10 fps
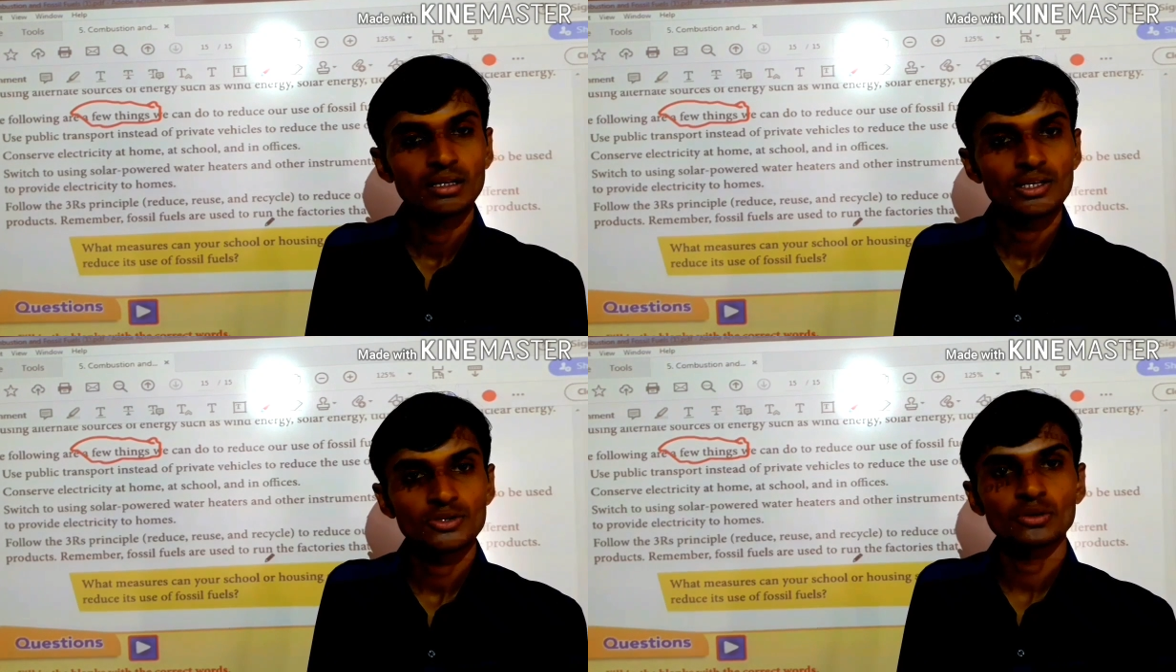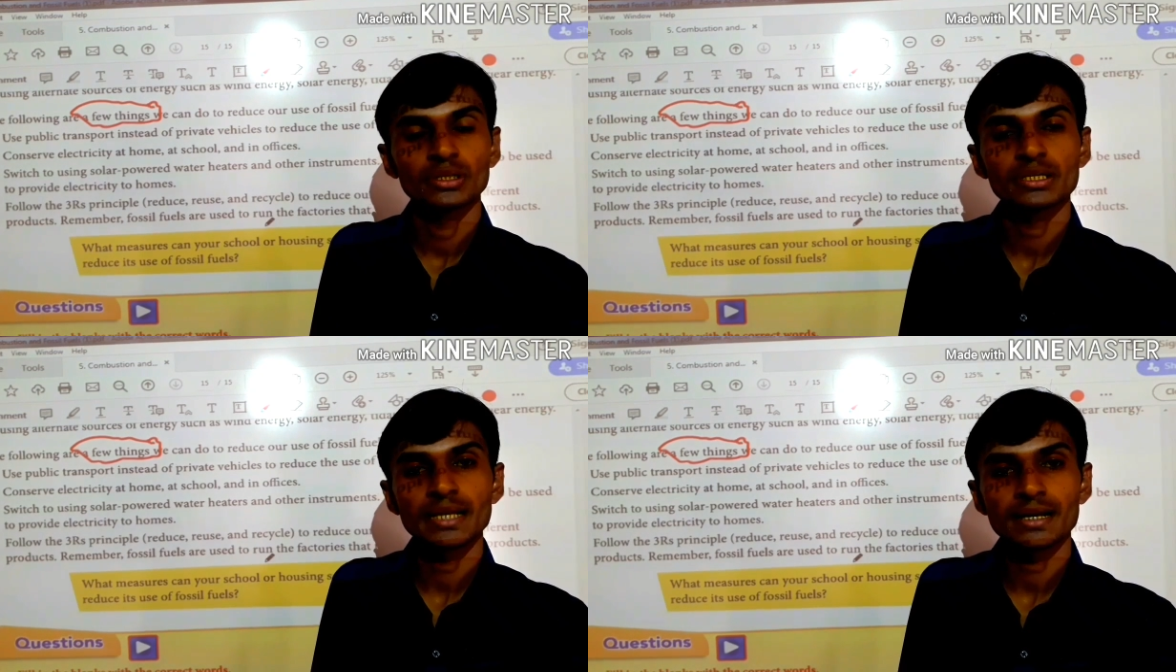So
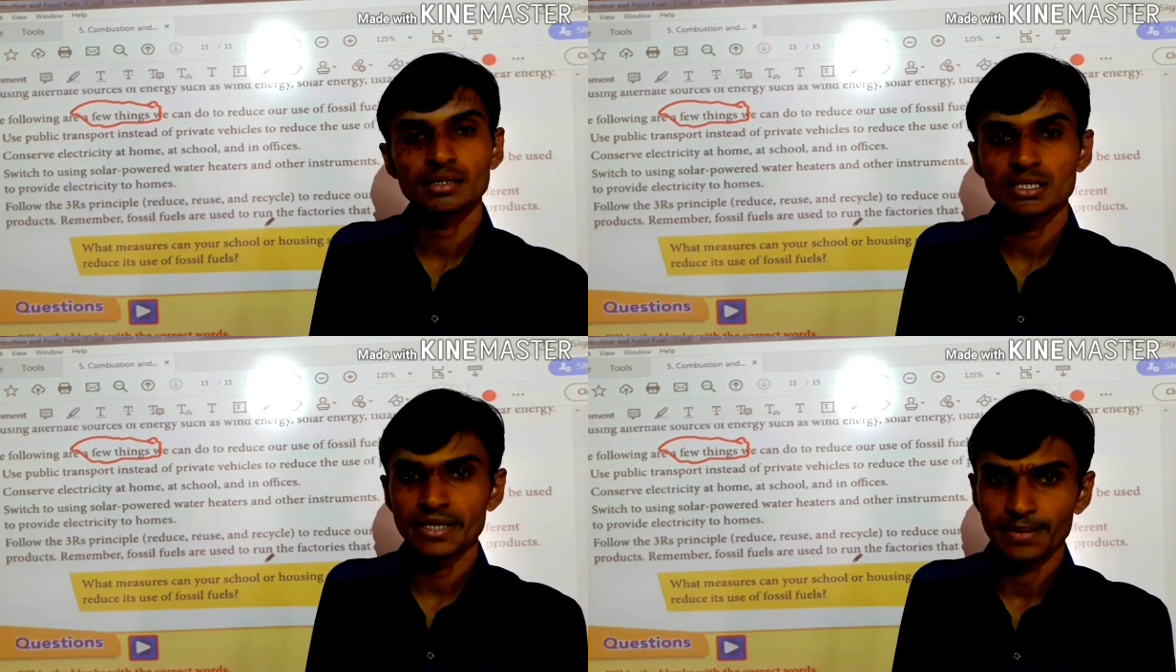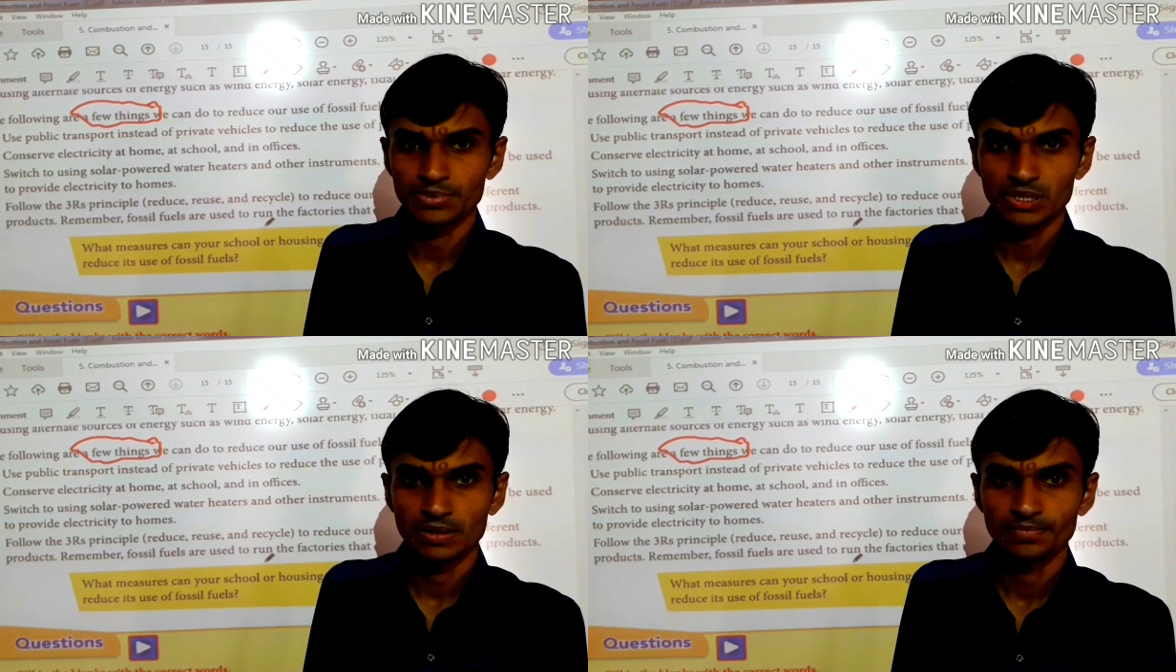these are the
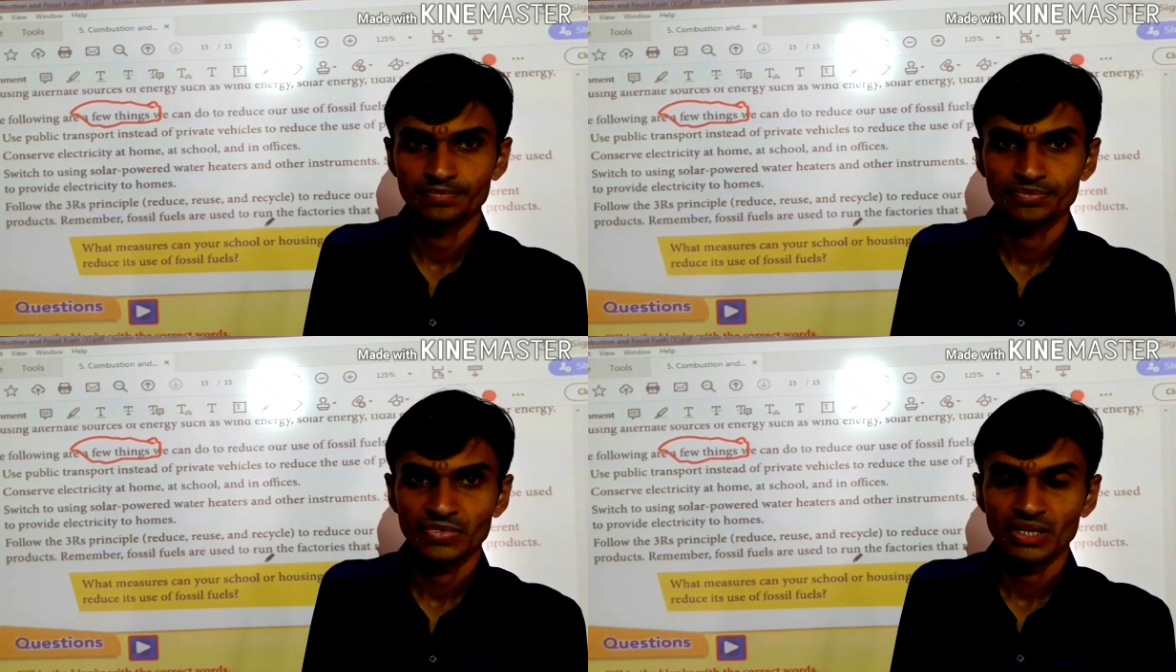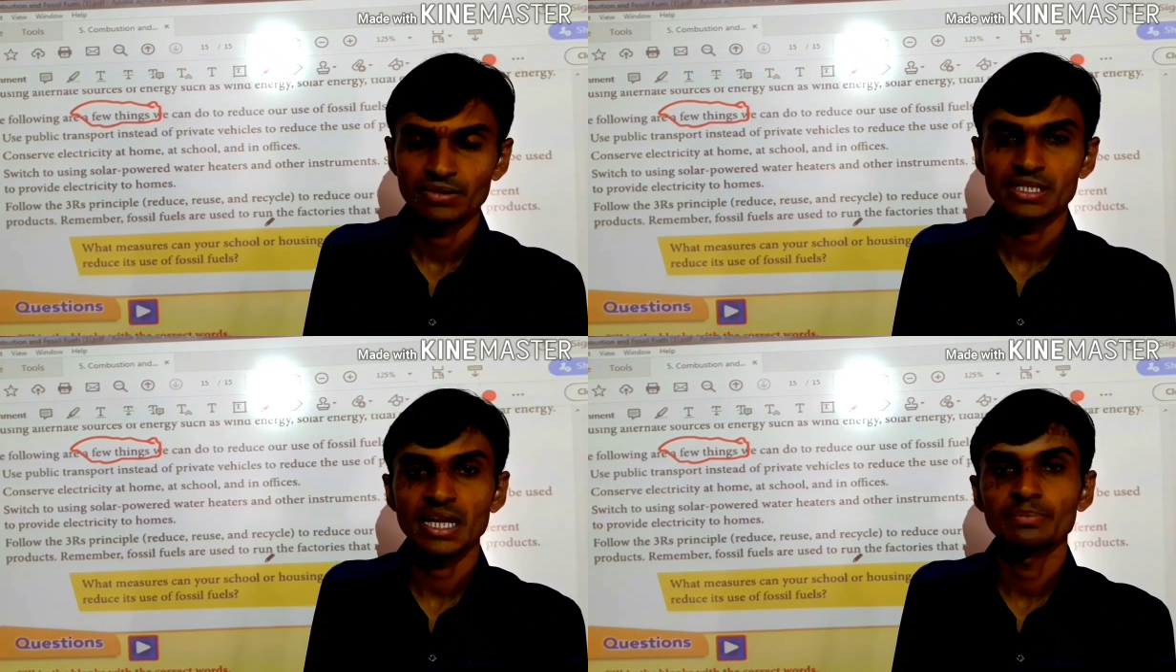steps
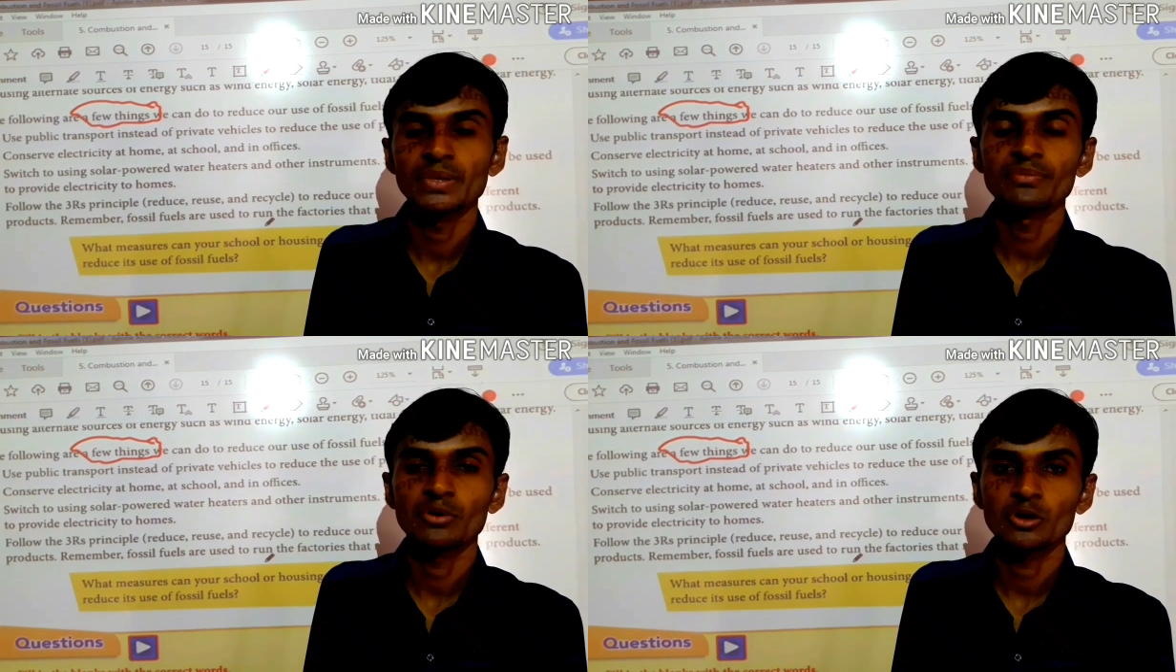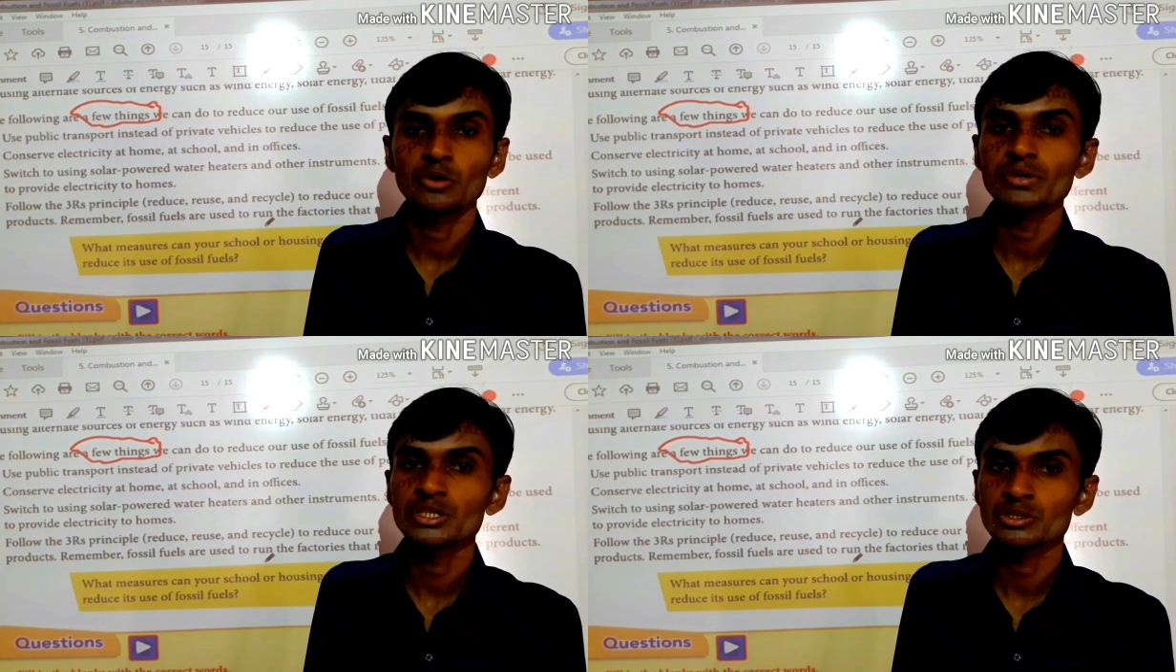which can be followed,
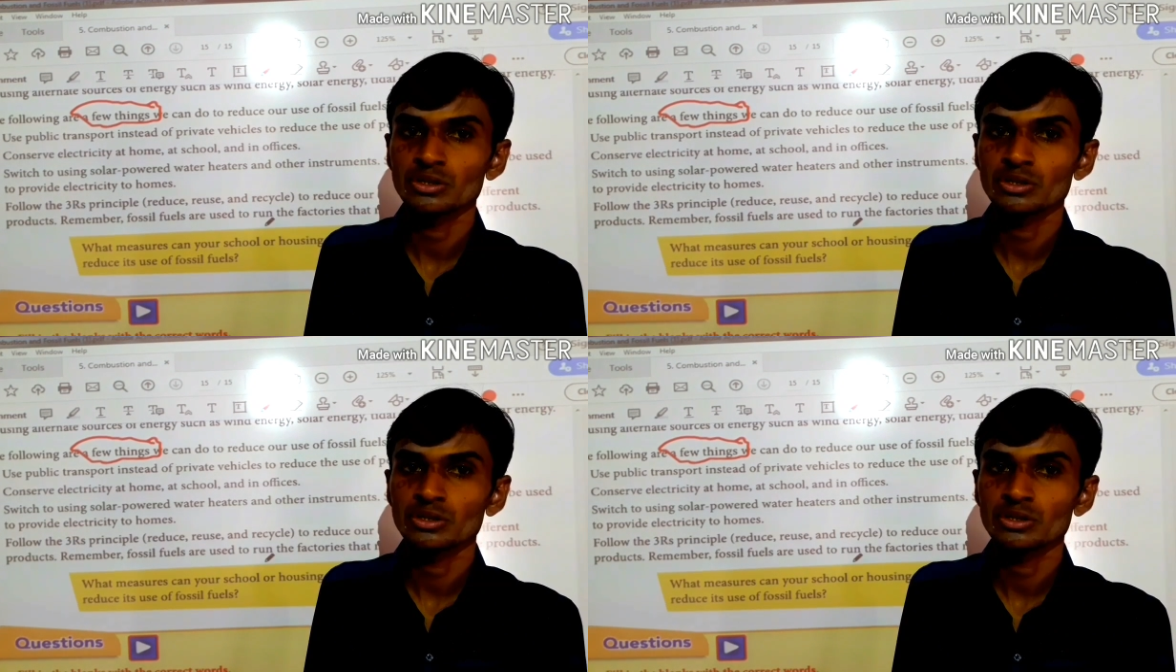which